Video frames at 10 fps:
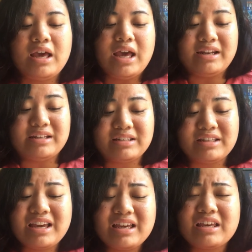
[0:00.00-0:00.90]
And
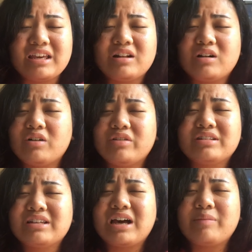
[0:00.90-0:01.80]
it's taking all
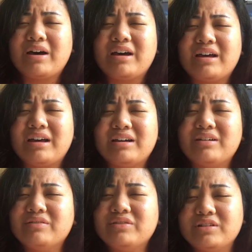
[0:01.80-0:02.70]
the time I
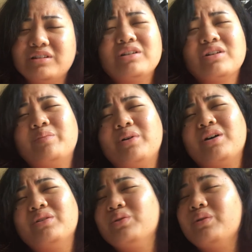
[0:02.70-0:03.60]
have to look
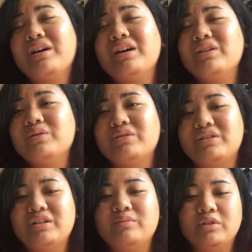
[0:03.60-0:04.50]
upon the way you
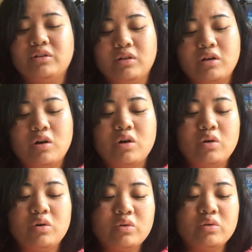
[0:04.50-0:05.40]
seem to
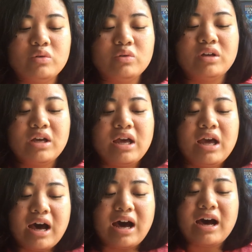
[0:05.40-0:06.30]

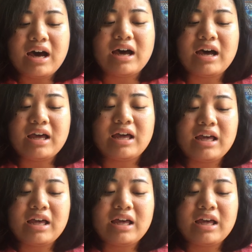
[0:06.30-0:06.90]
glow. I